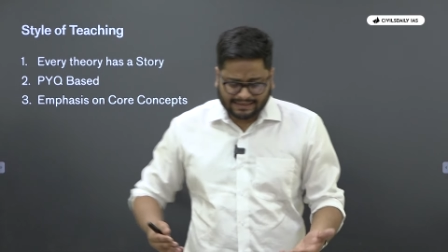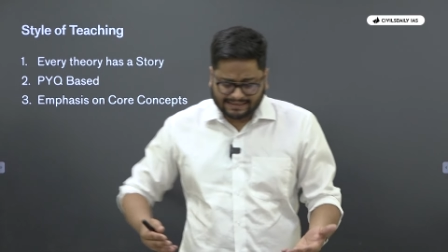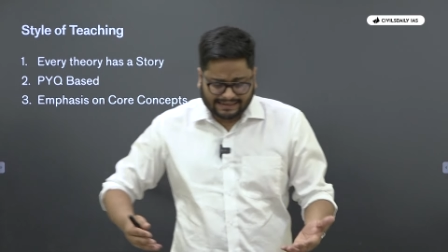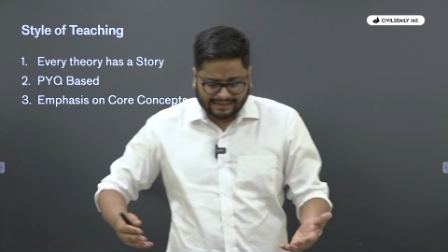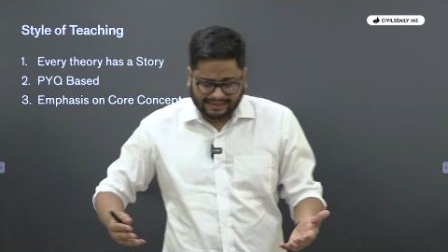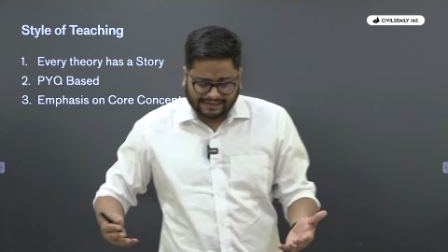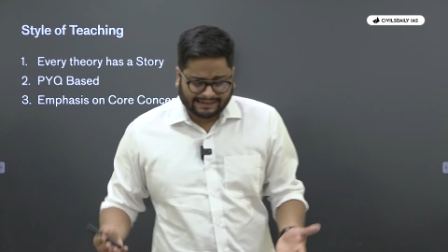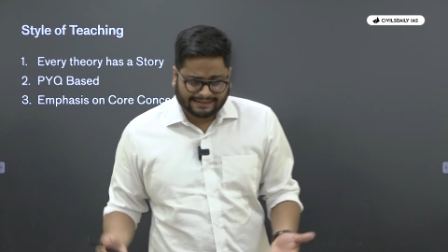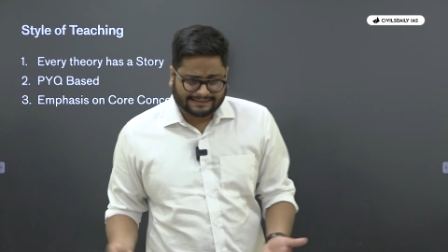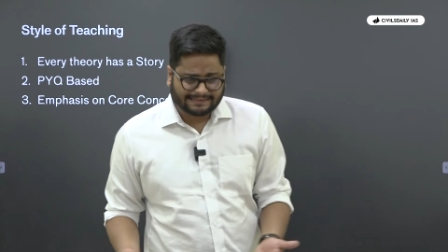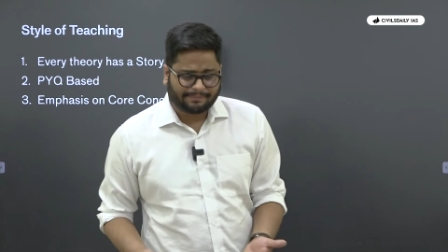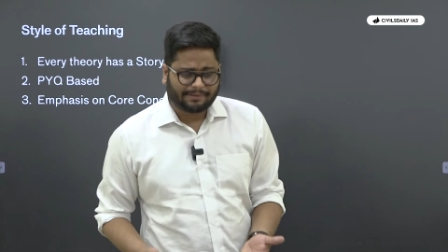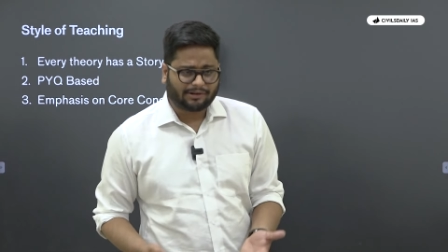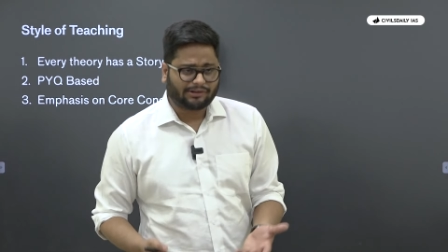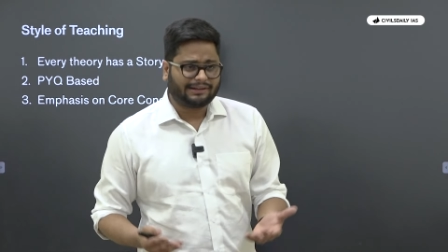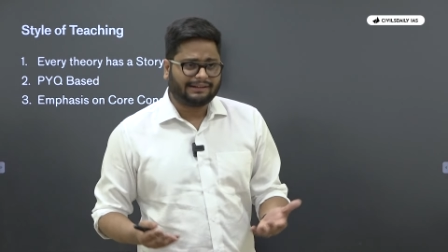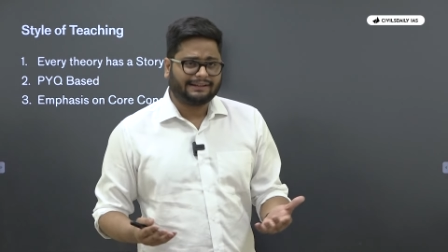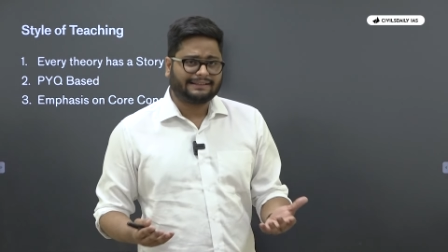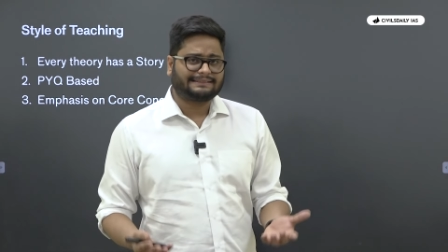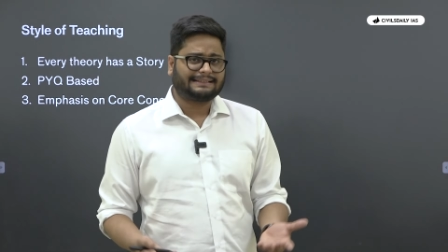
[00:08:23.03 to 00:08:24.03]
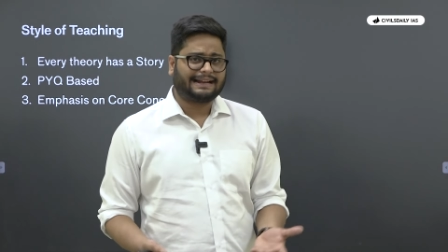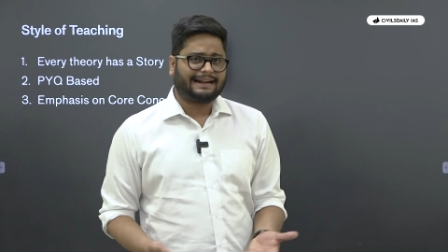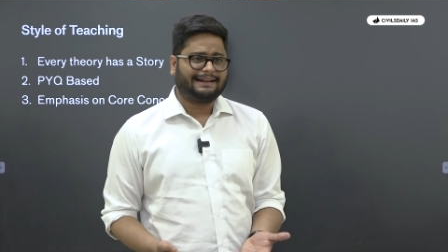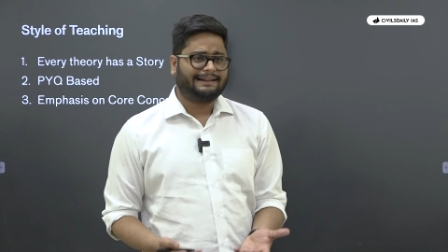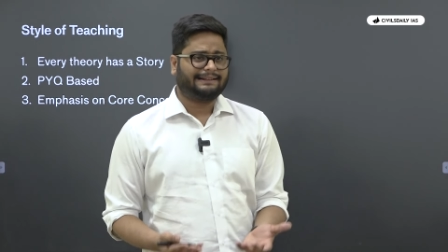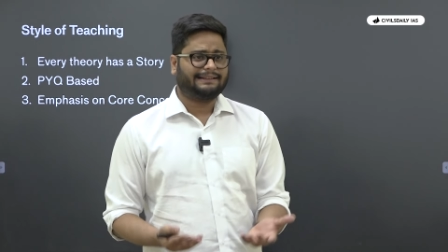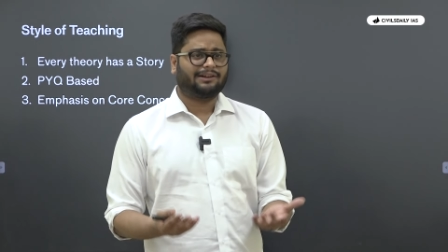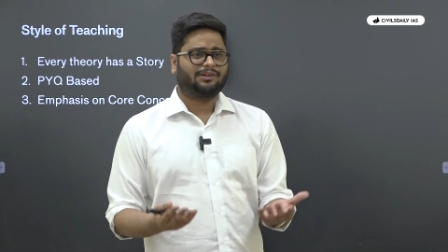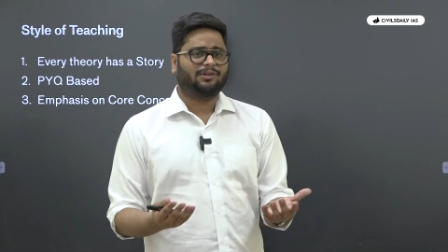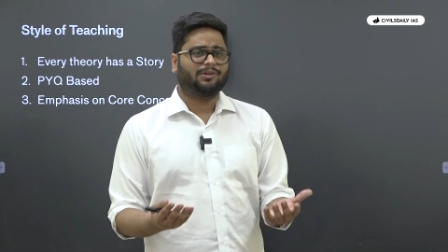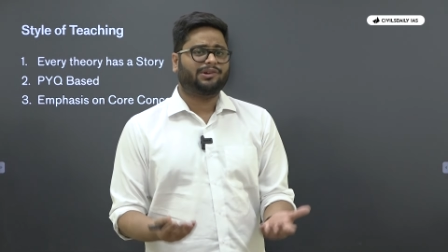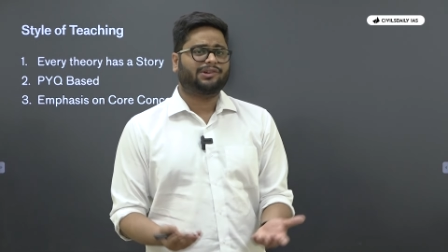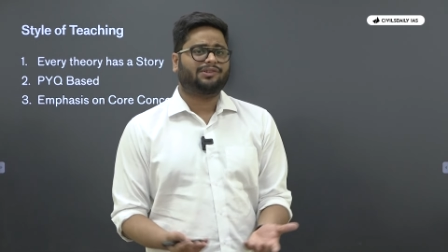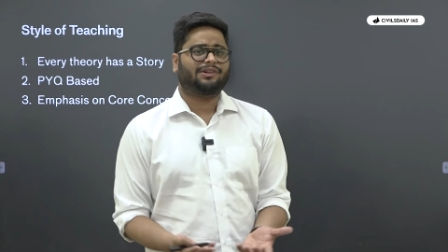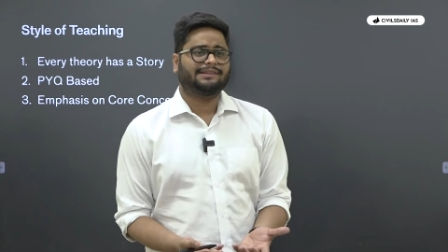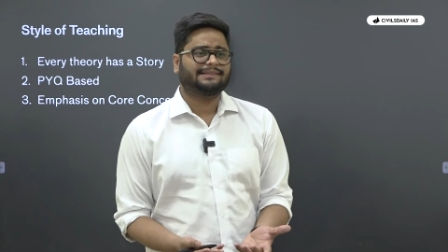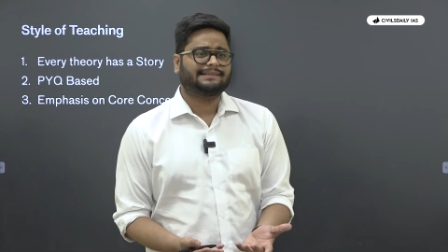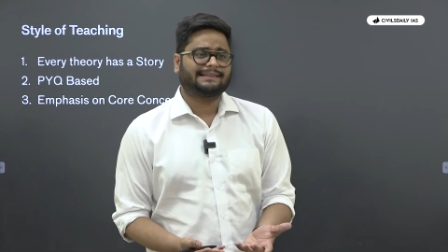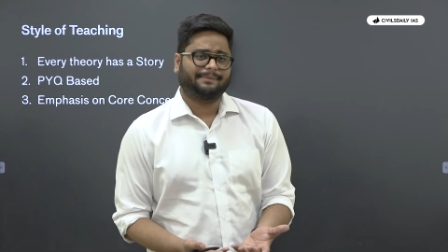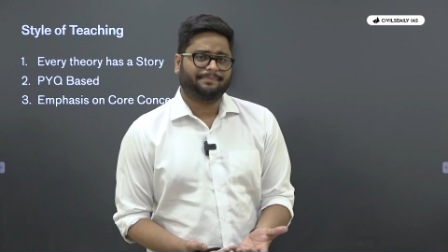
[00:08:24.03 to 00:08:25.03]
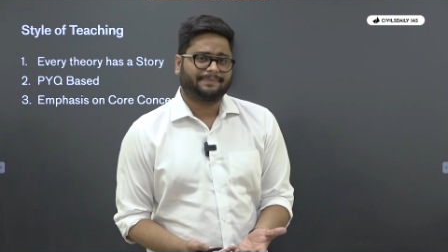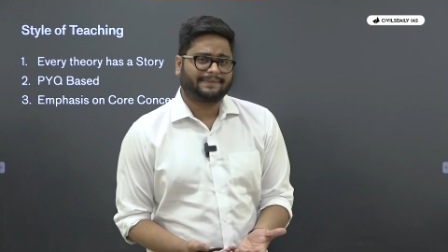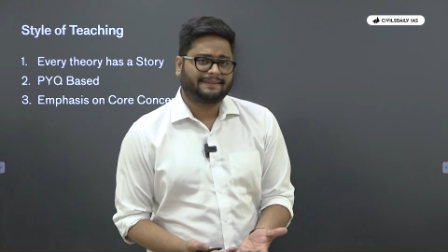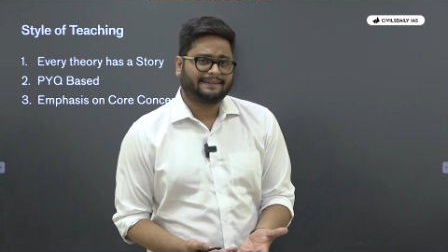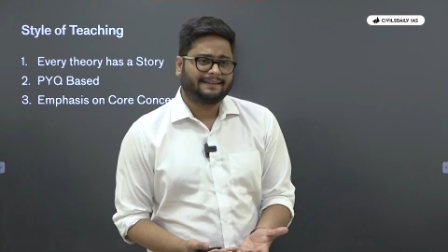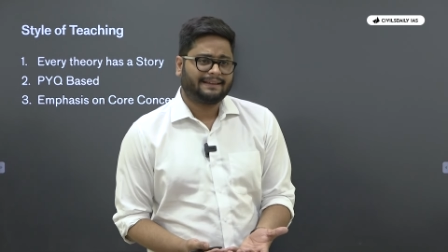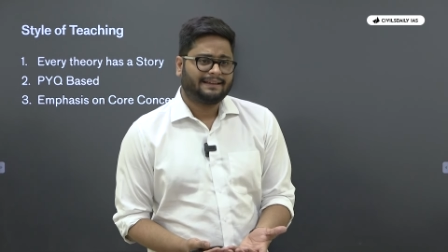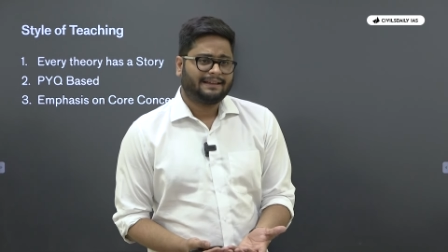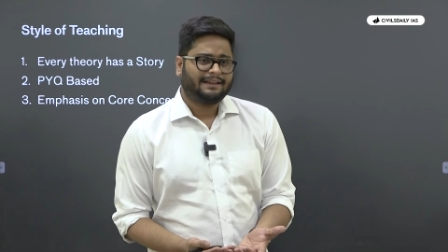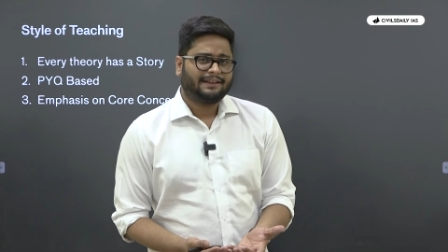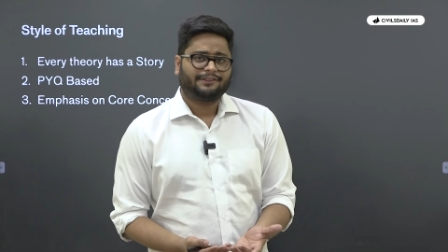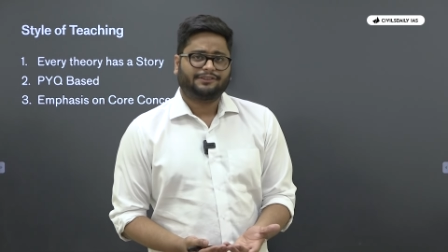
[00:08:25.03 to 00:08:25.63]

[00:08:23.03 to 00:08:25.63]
it is about understanding the core concepts.